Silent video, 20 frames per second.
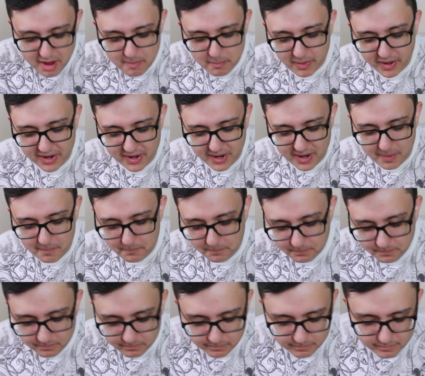But
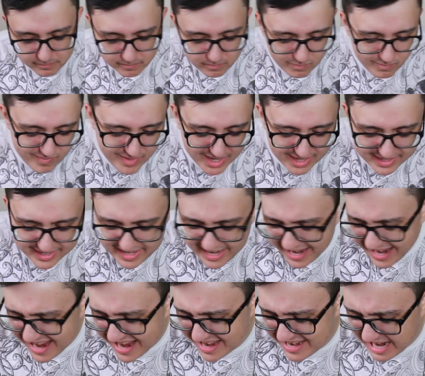
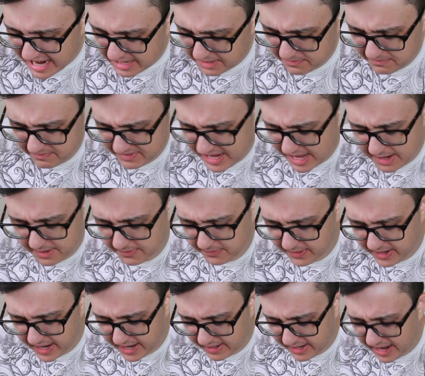yeah, not a
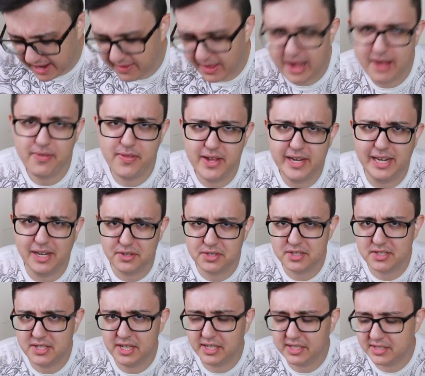fan. I think I'll
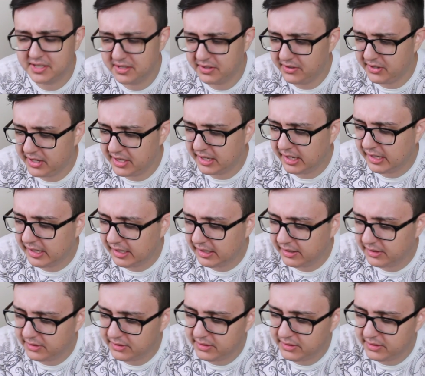stick to the